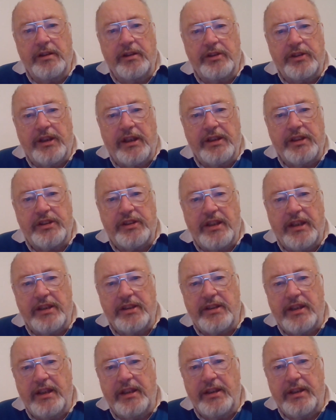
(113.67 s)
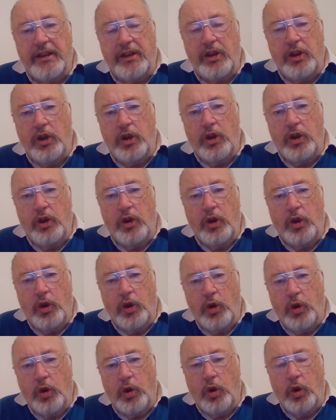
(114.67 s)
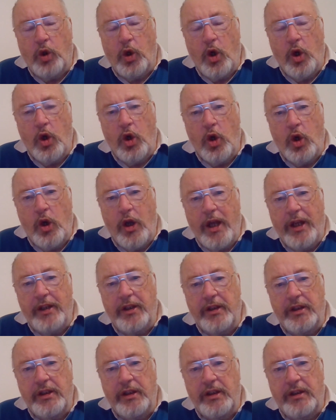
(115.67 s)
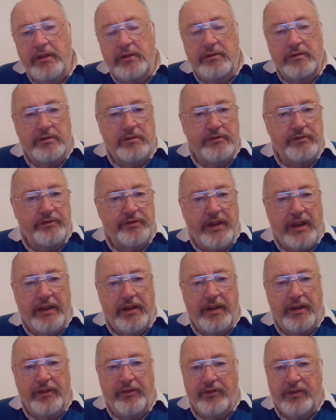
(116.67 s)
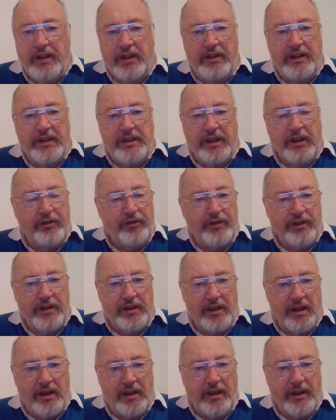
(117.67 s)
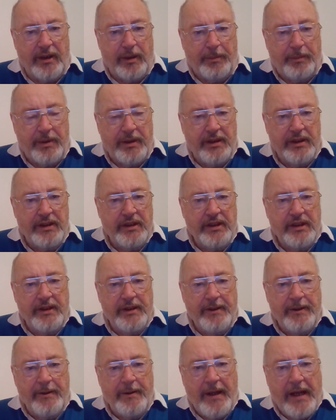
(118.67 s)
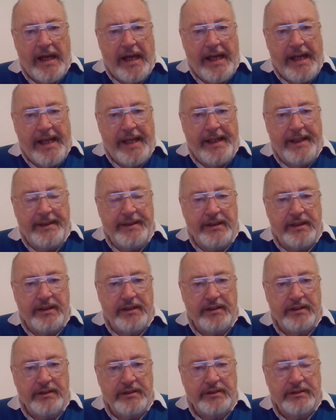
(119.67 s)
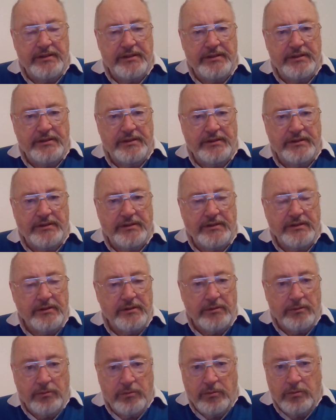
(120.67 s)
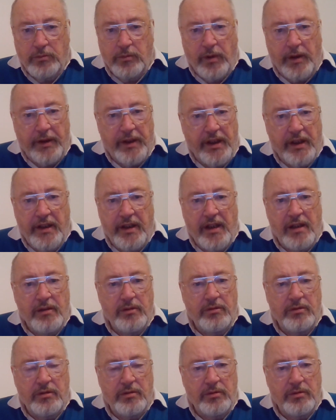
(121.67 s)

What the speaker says: Stansland in a very, very different lineup. And what do you know?